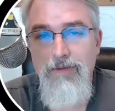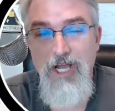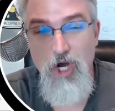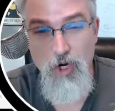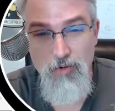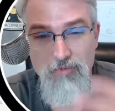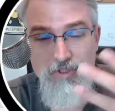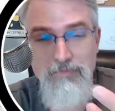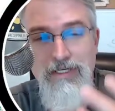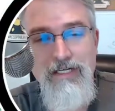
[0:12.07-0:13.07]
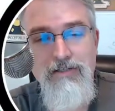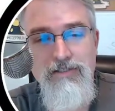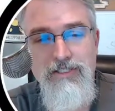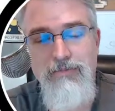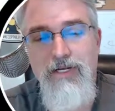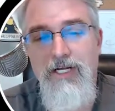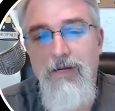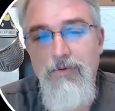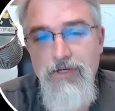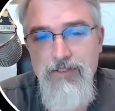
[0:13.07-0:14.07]
my own sprinkler system in a
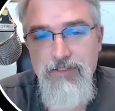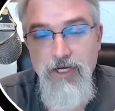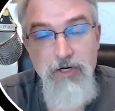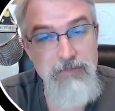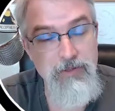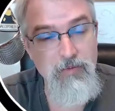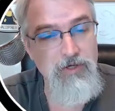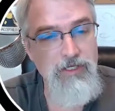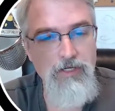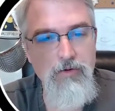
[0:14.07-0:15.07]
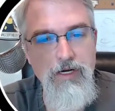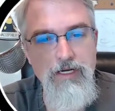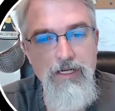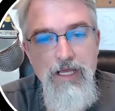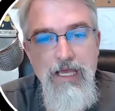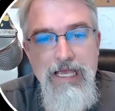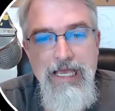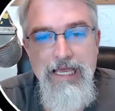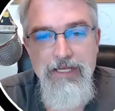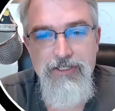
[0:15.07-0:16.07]
couple of years ago and it's been working great.
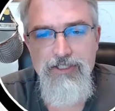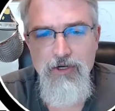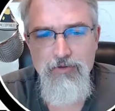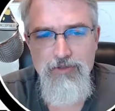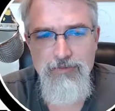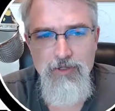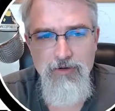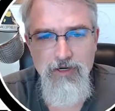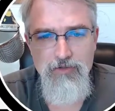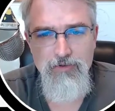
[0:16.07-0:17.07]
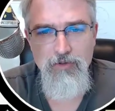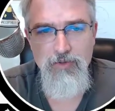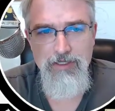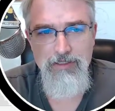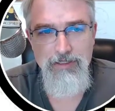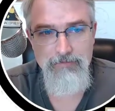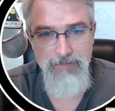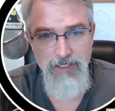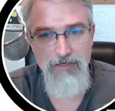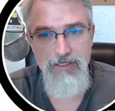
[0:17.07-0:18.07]
And just to go through some URLs real quickly,
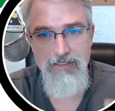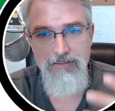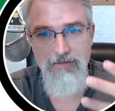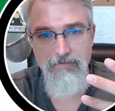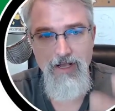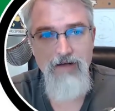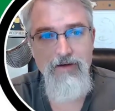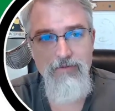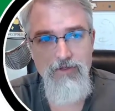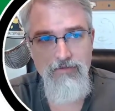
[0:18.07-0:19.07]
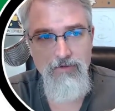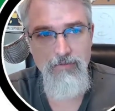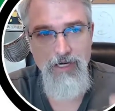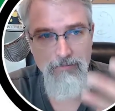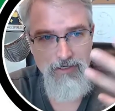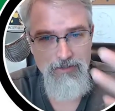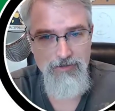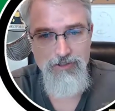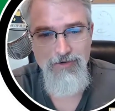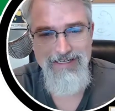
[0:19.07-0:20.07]
here is the valve I'm using from Rainbirds.
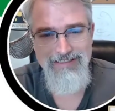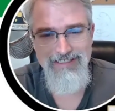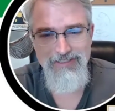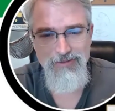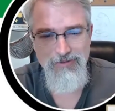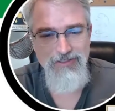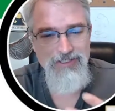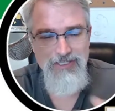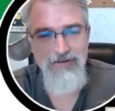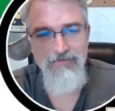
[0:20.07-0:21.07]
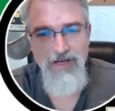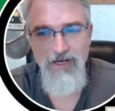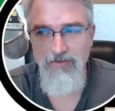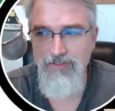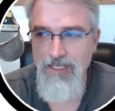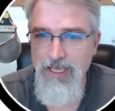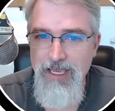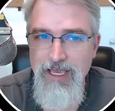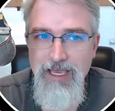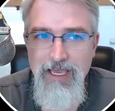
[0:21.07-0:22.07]
Here's a direct link to their set of valves.
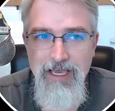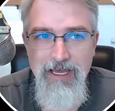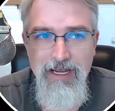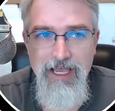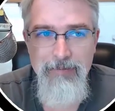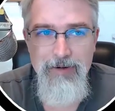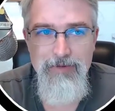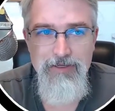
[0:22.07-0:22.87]
And I happen to be